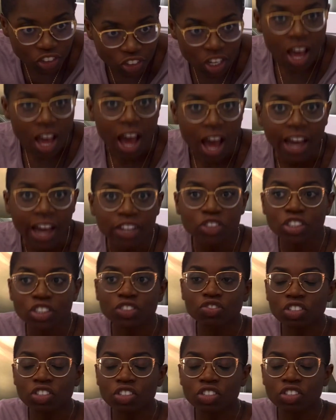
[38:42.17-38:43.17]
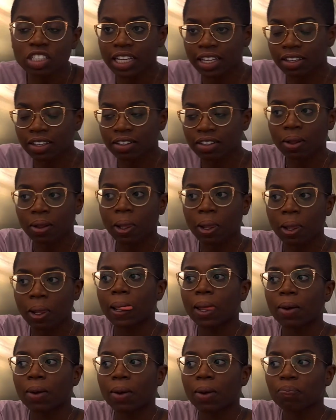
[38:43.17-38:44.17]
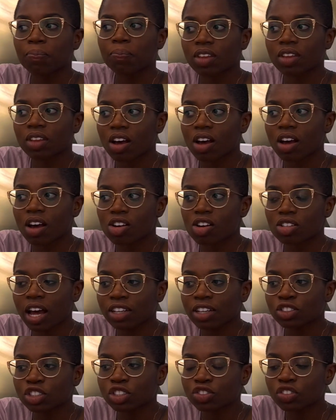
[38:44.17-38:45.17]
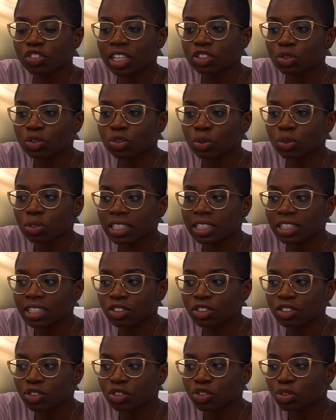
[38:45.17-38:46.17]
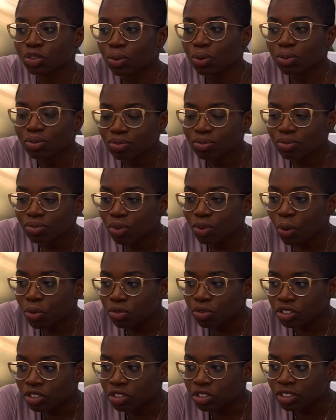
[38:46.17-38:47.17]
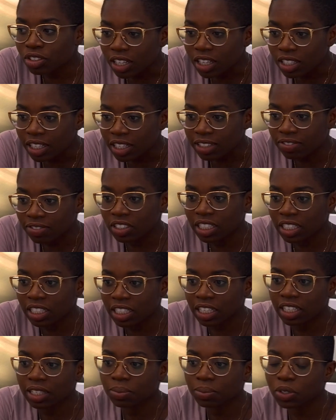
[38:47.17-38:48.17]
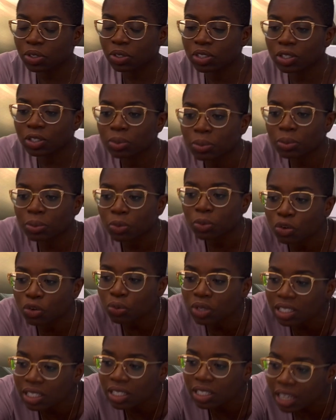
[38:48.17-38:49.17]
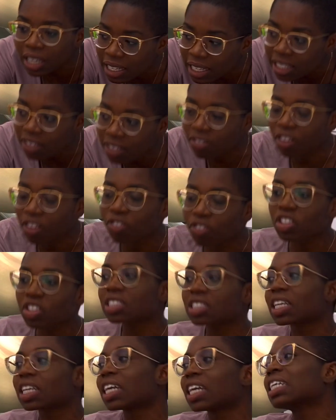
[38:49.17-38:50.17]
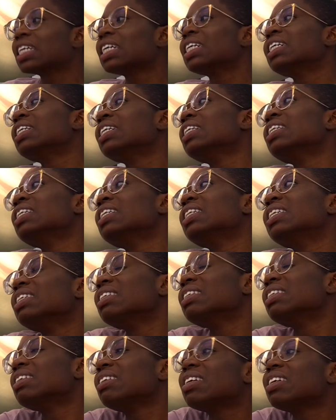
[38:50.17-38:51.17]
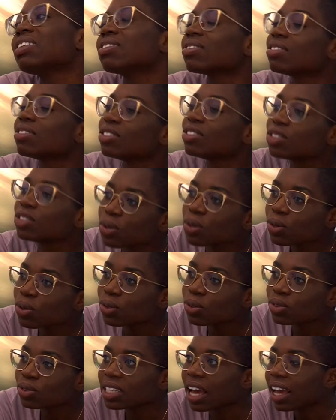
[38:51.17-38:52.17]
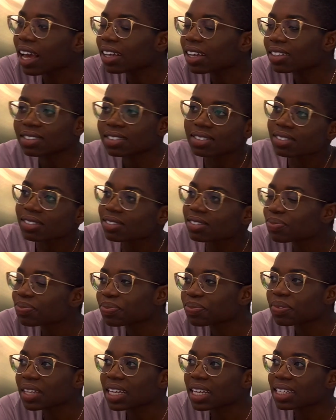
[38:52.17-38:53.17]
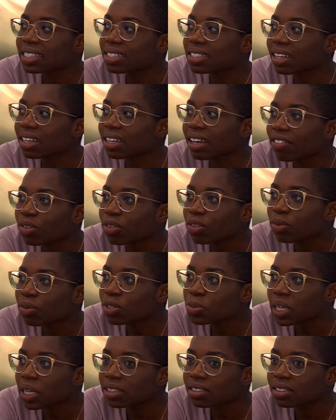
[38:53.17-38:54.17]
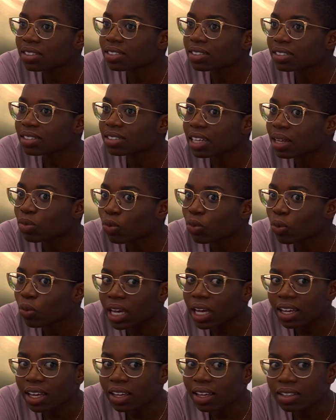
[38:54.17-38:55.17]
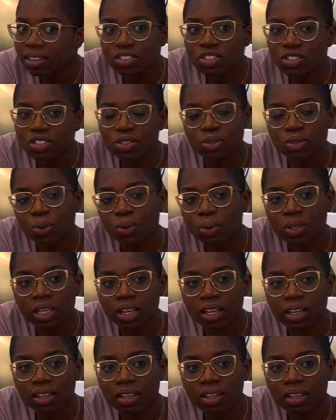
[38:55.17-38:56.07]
I just feel like I just feel like certain things are just overdone. I feel like it can be a little bit more creative. I feel like I don't know. I it's like everyone's playing the same way. It's just annoying.